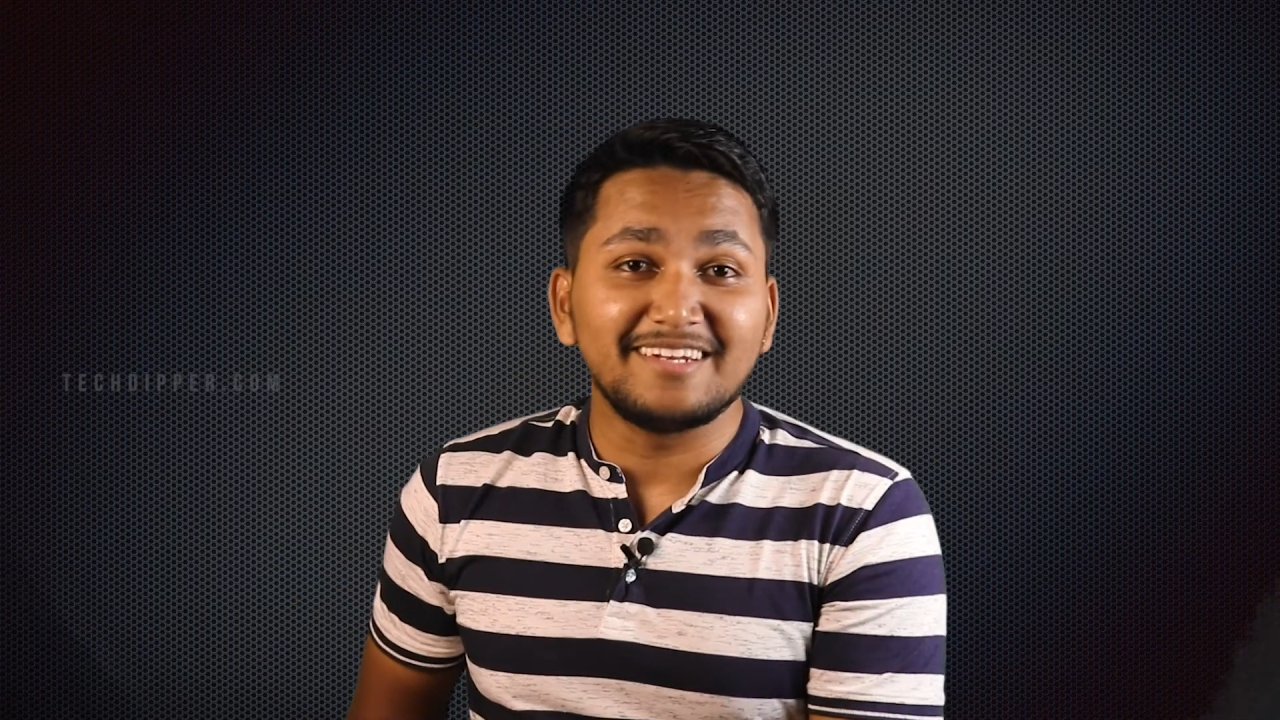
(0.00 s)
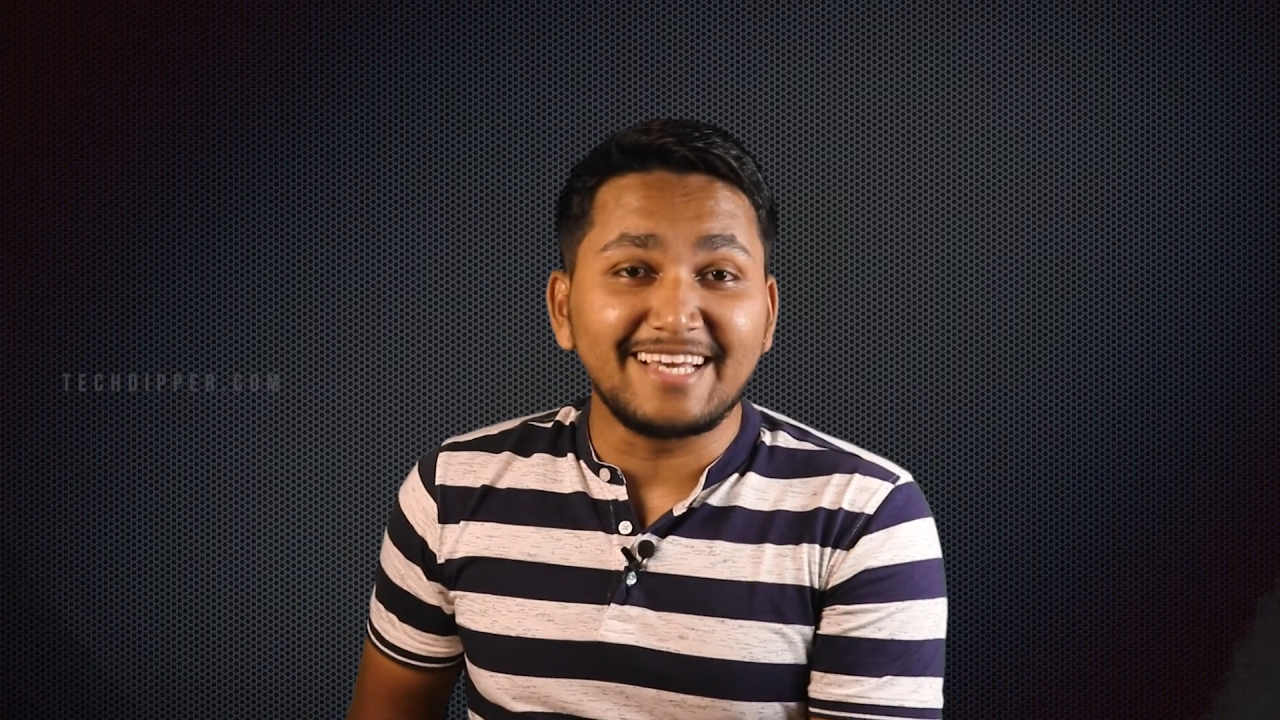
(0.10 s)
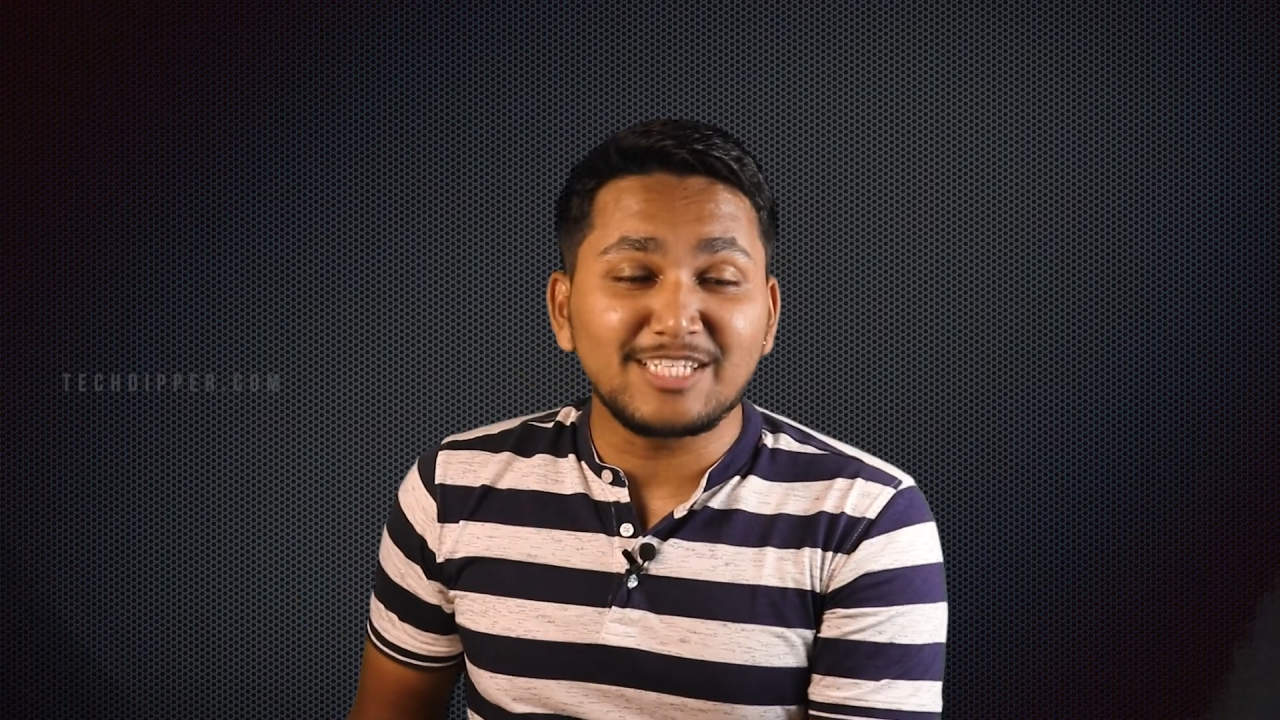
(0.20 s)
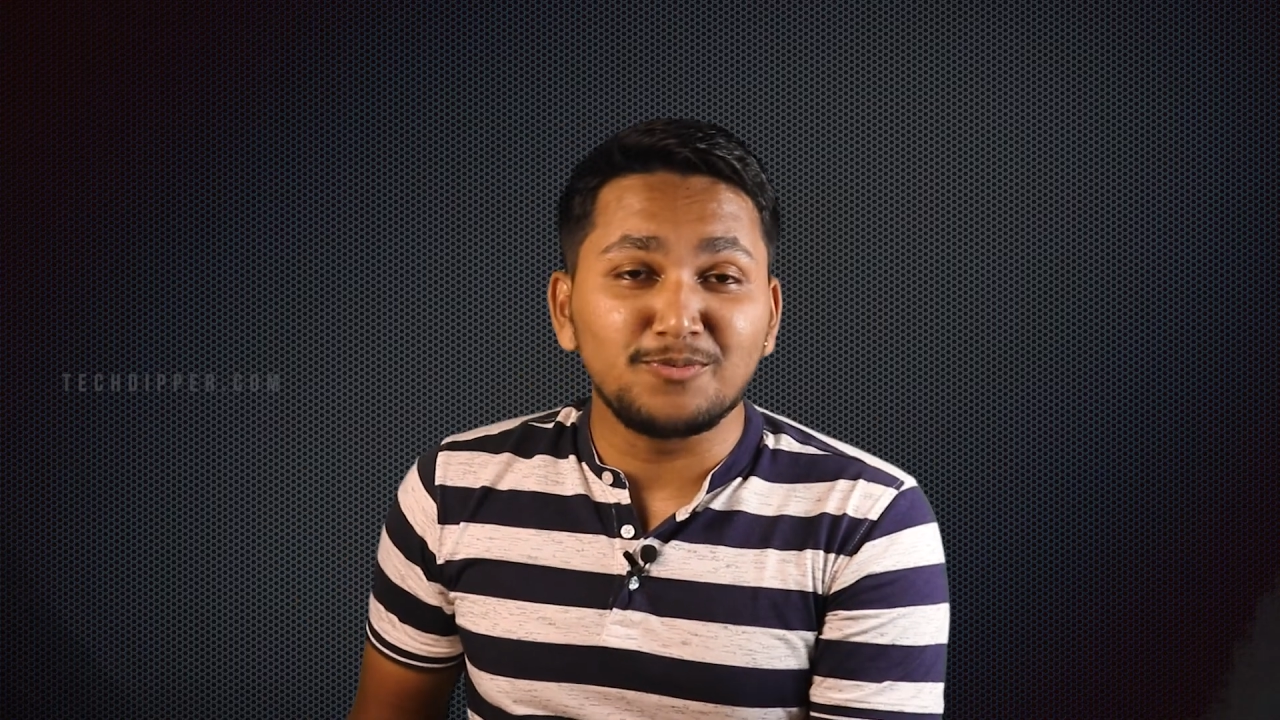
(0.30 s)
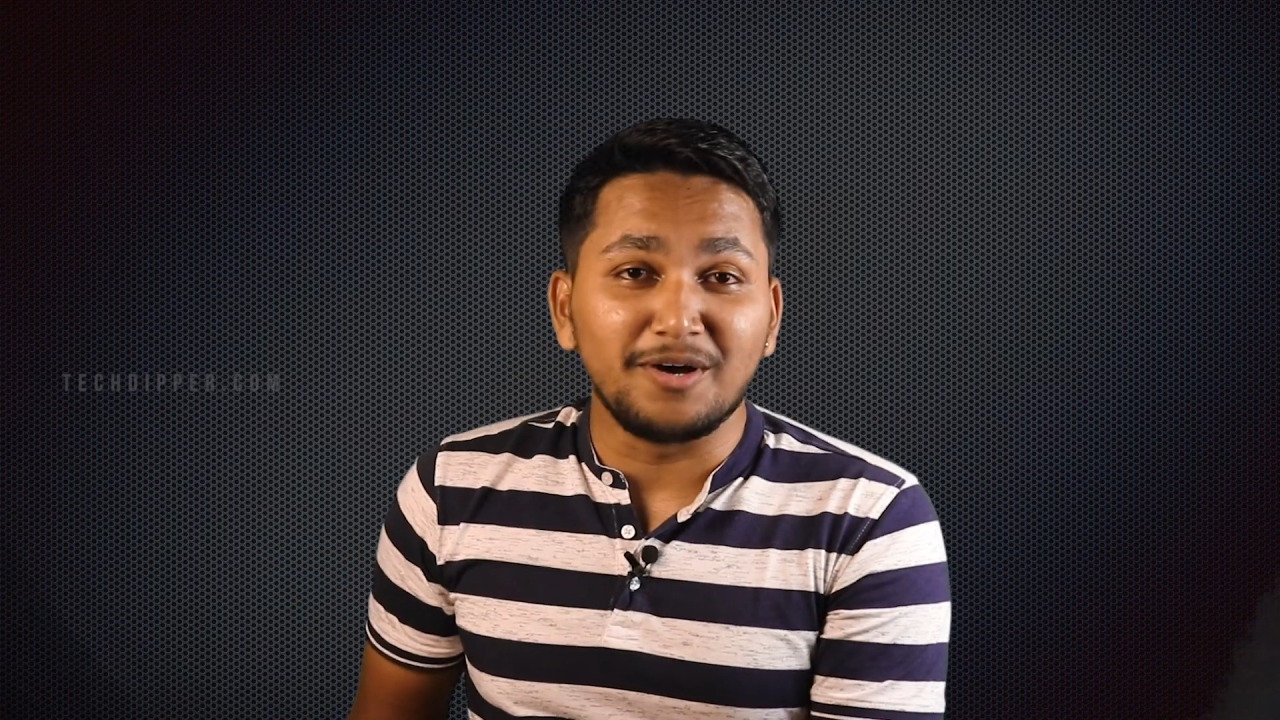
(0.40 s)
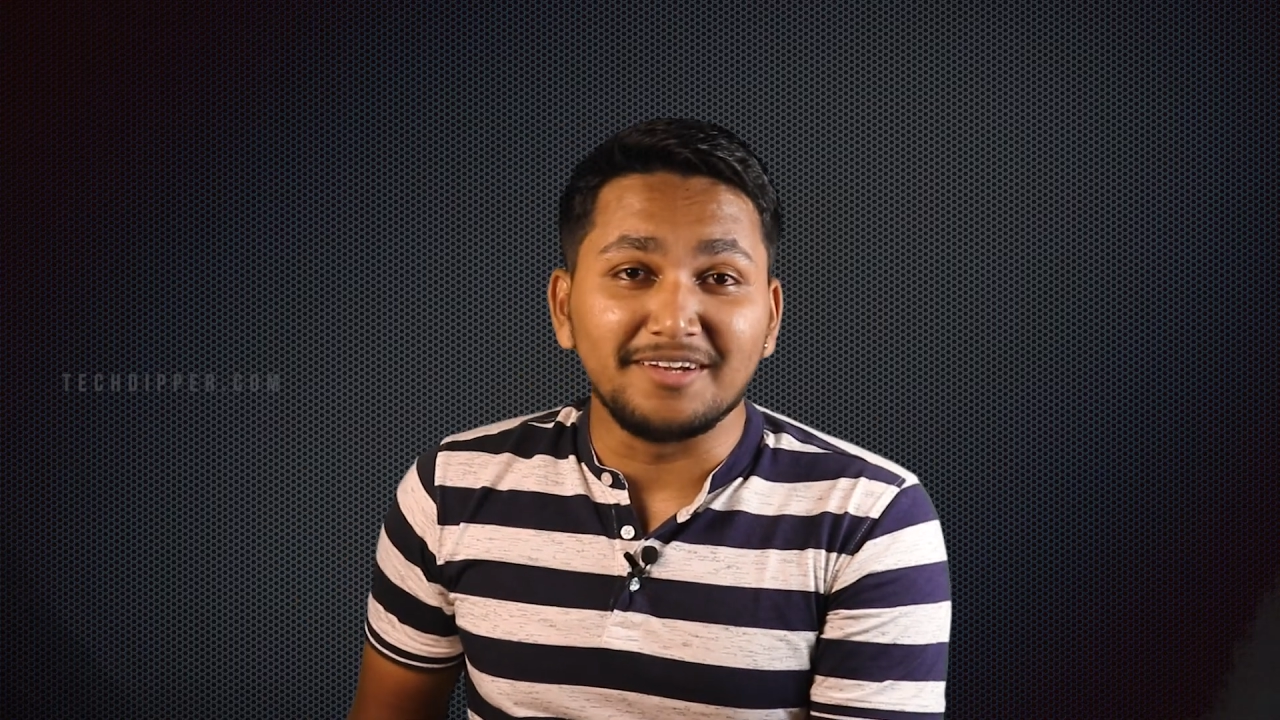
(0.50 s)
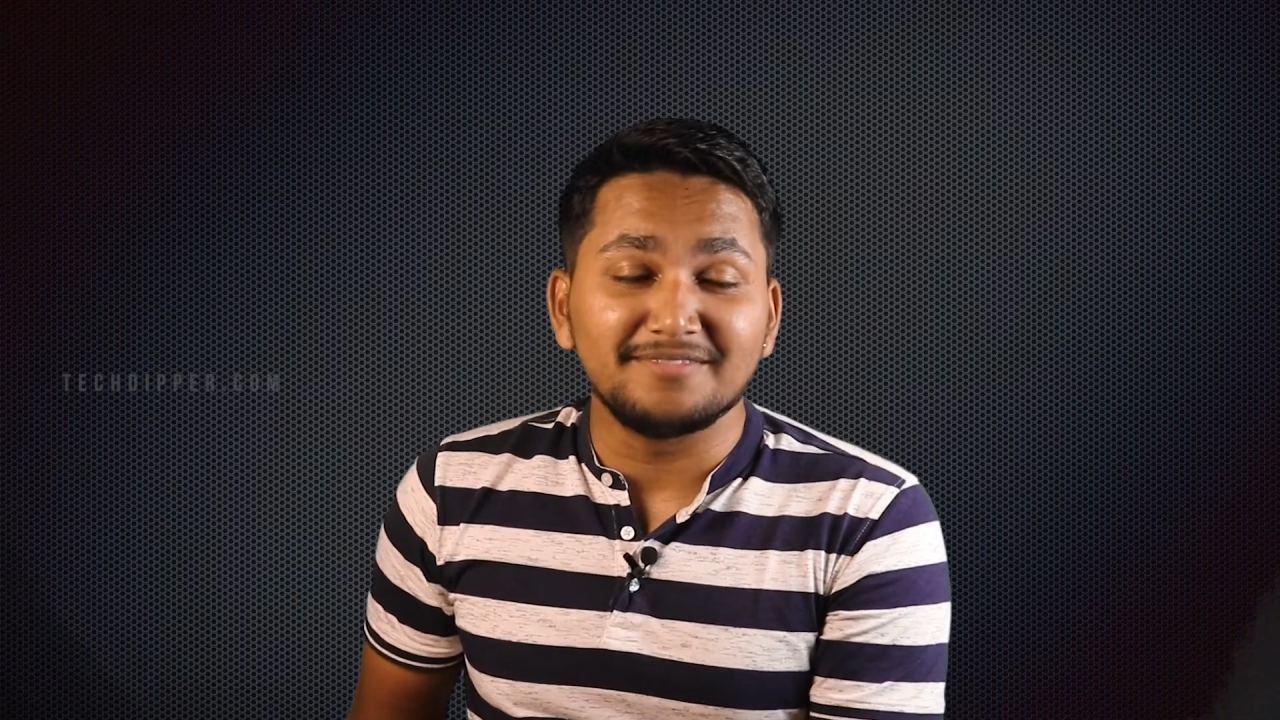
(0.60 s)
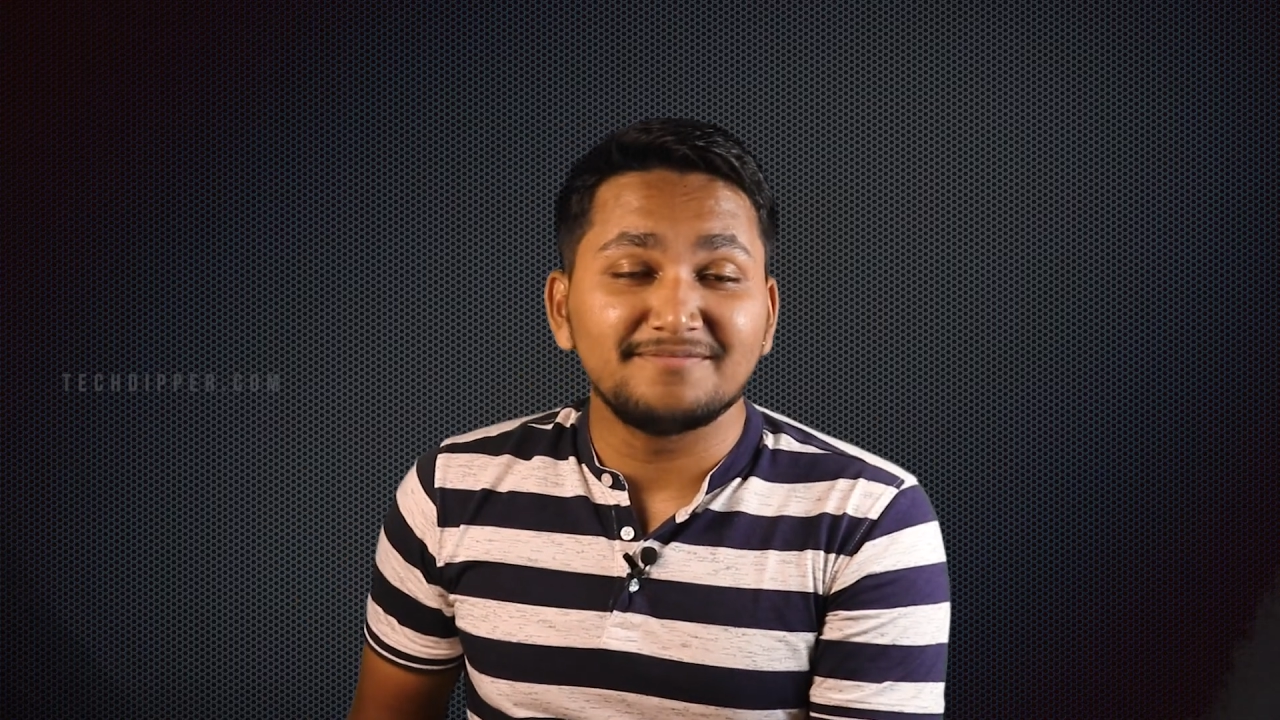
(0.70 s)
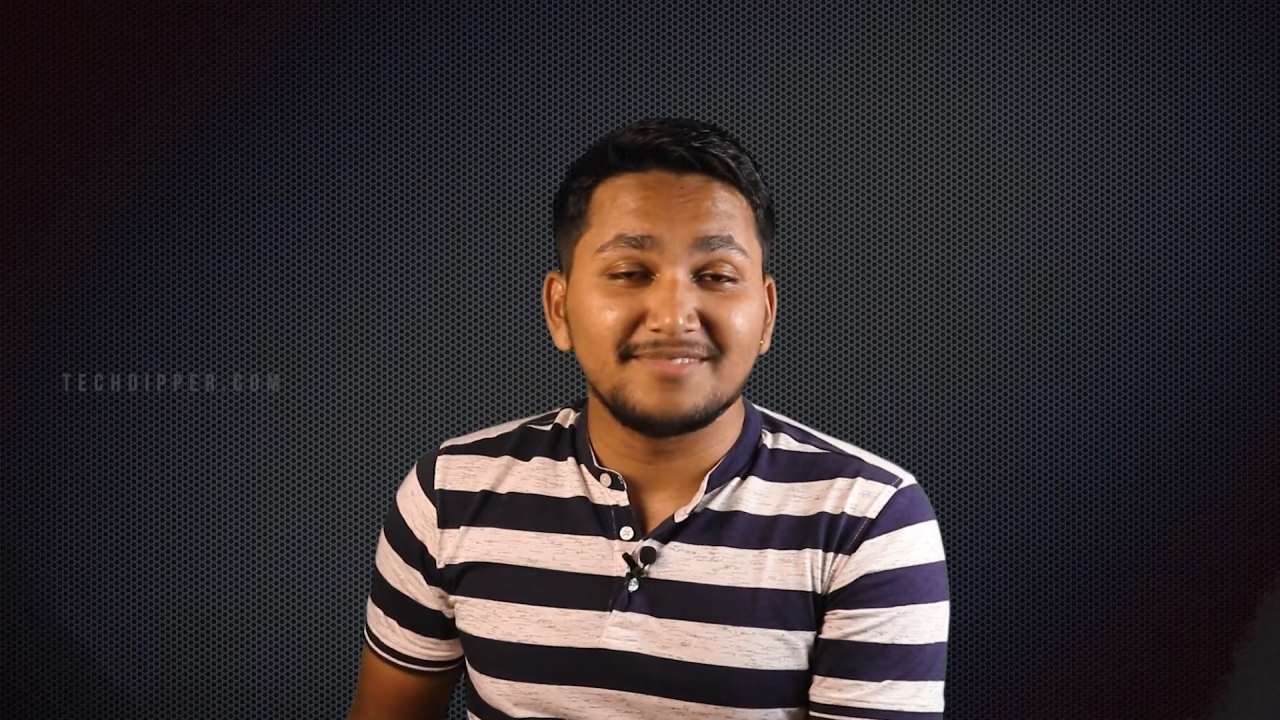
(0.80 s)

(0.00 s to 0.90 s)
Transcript: next one,